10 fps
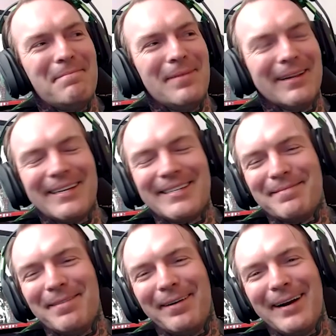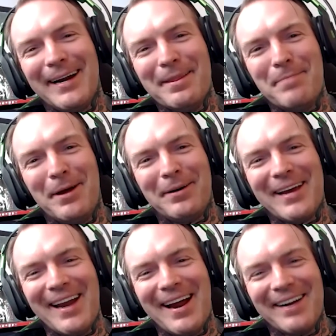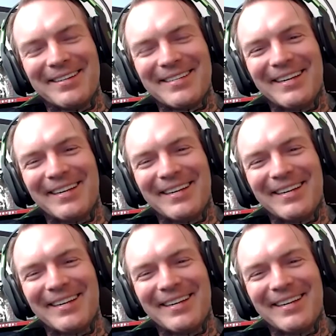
Melissa Marie and the Millionaires.